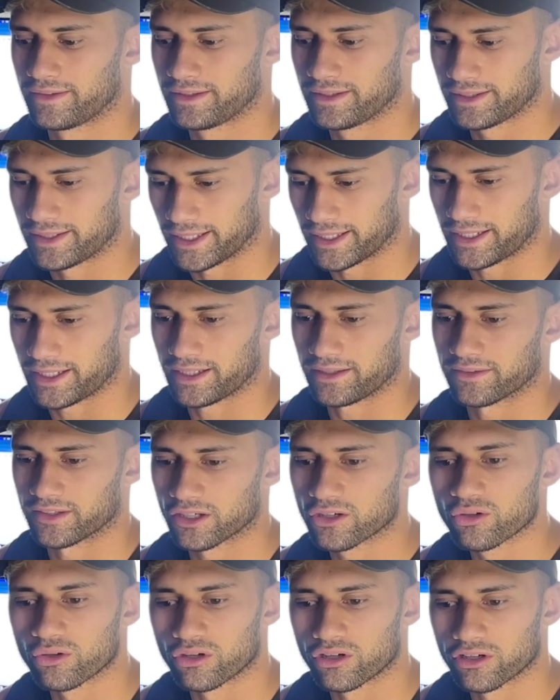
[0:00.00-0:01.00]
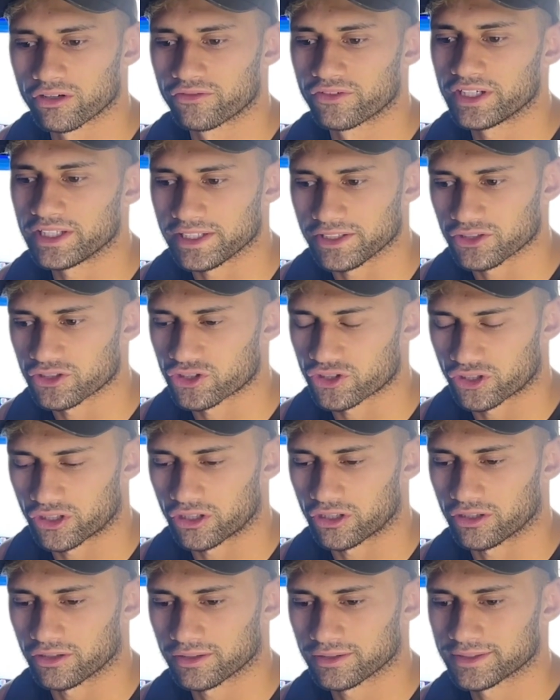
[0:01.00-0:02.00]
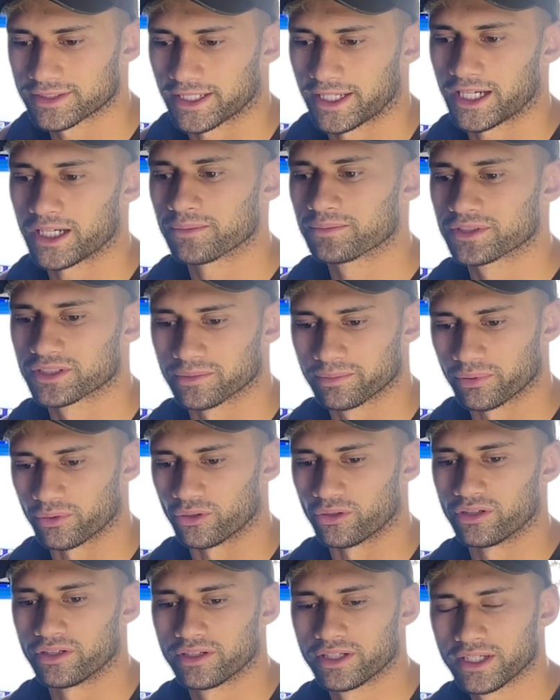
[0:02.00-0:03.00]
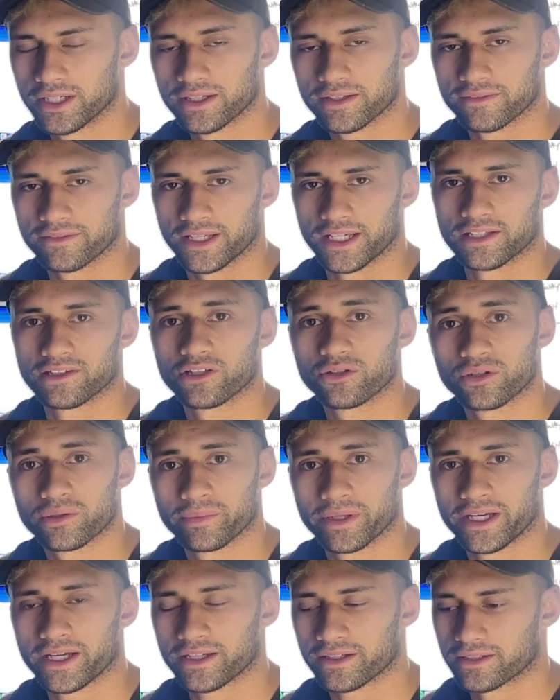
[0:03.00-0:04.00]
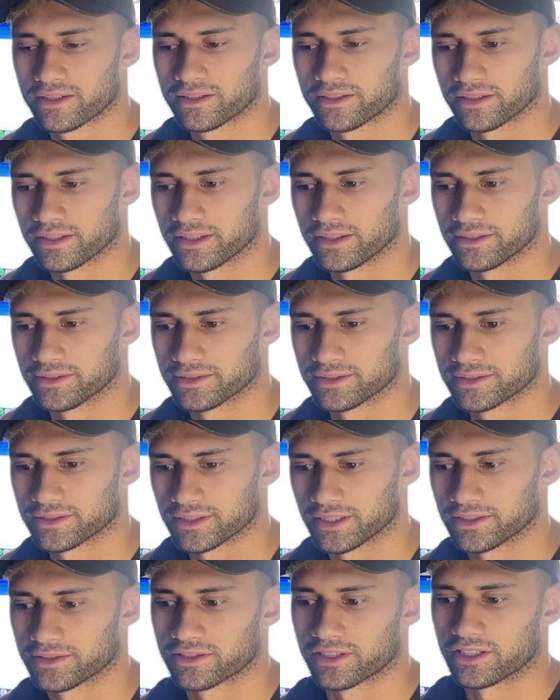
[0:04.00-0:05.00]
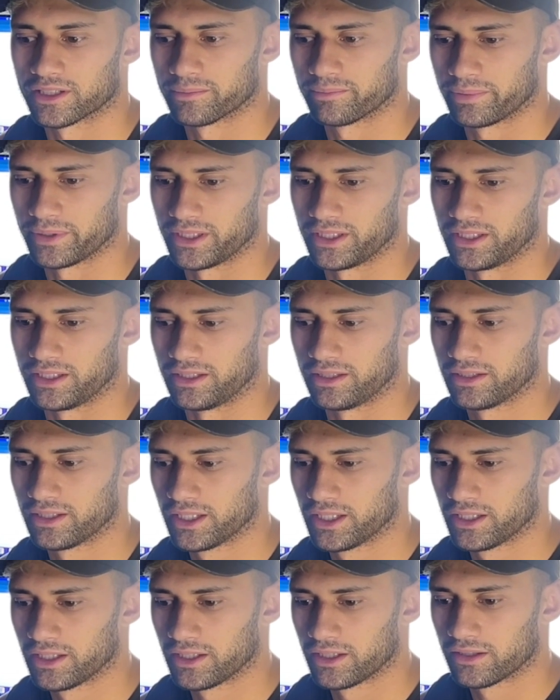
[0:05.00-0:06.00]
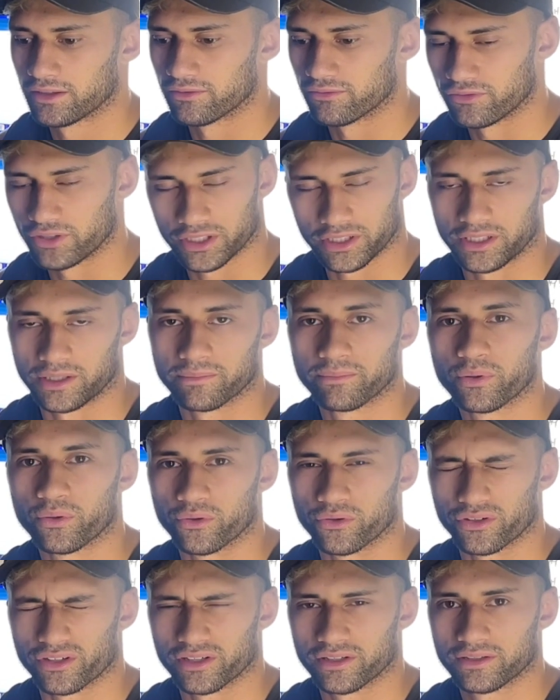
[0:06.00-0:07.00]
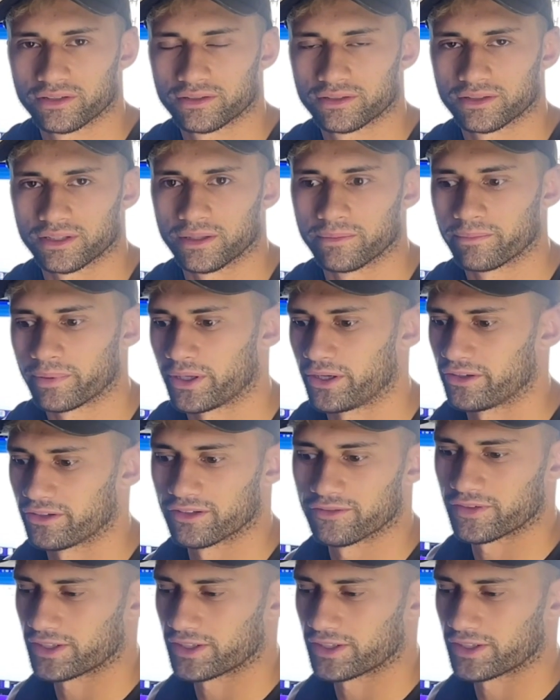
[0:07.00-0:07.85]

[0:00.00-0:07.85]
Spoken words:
Getting the core really strong to help support that lower back is going to be really imperative